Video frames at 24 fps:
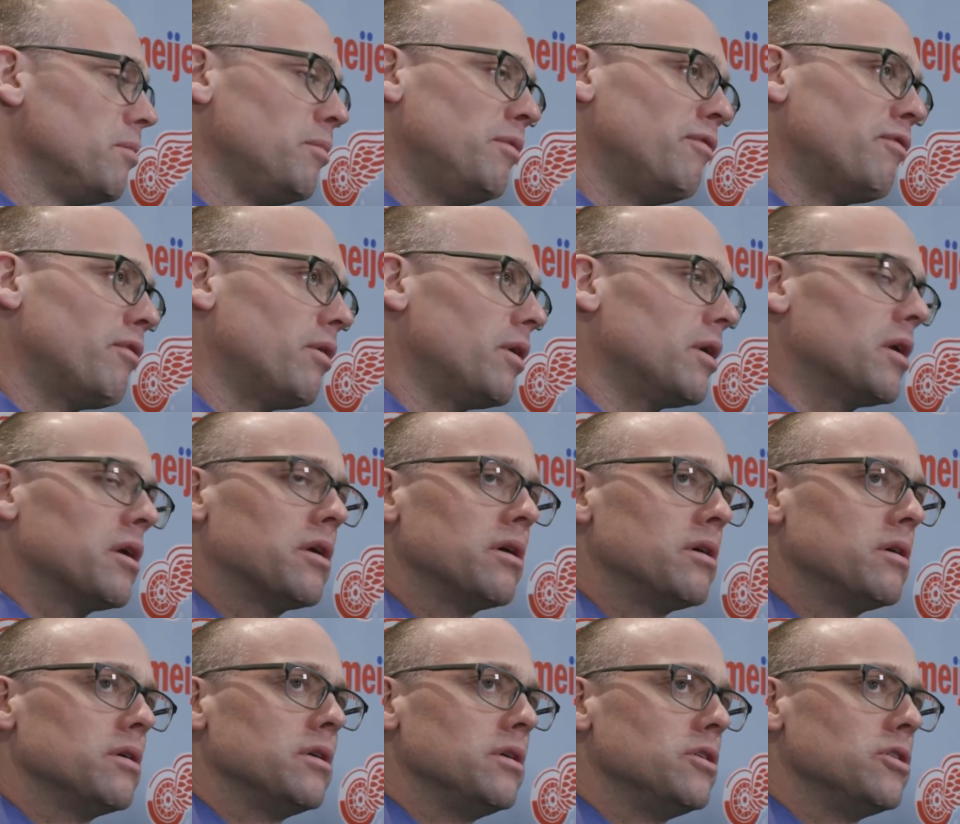Before he got
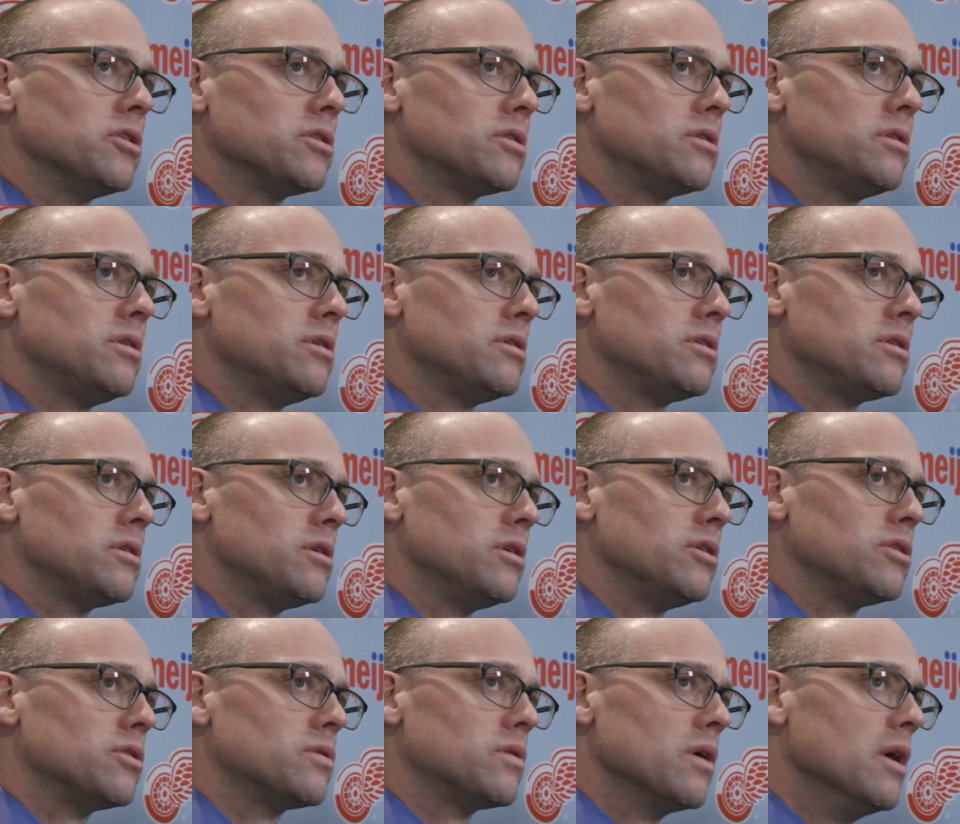hurt, he just
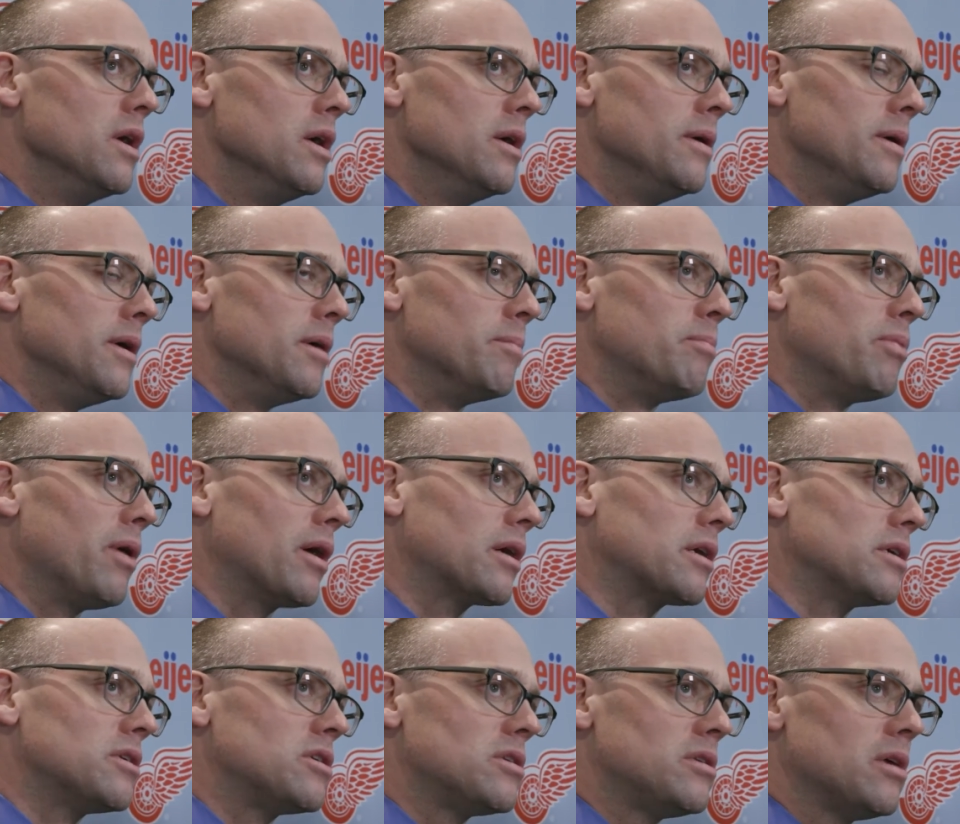is the
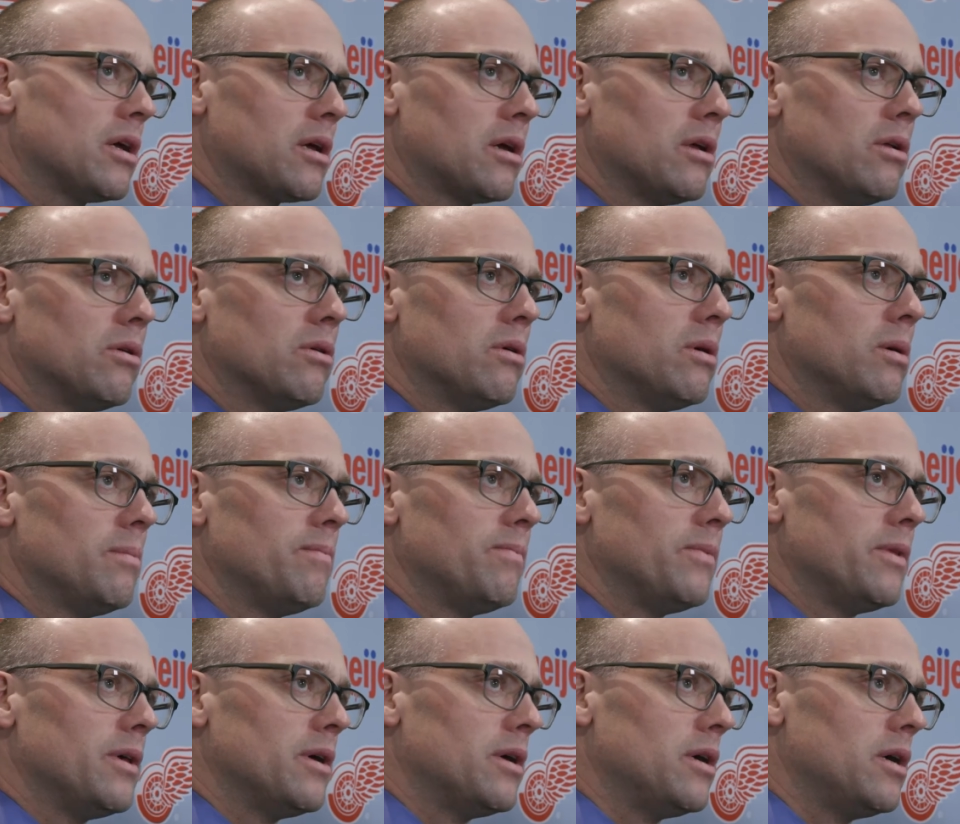puck is sticking to
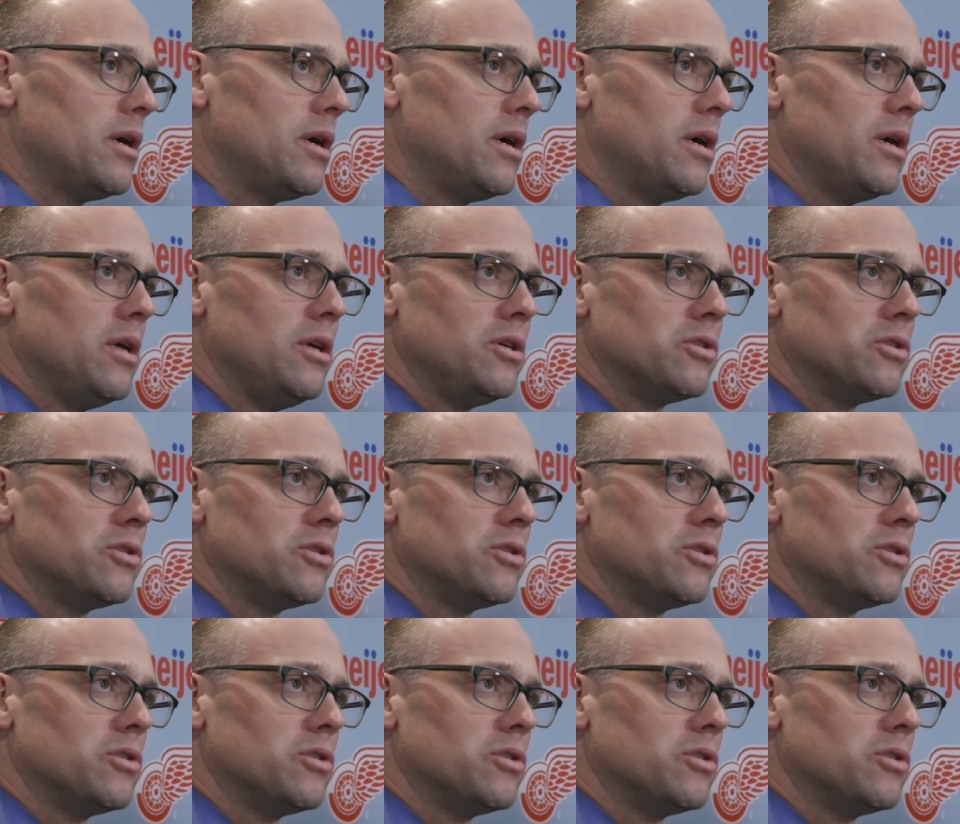him.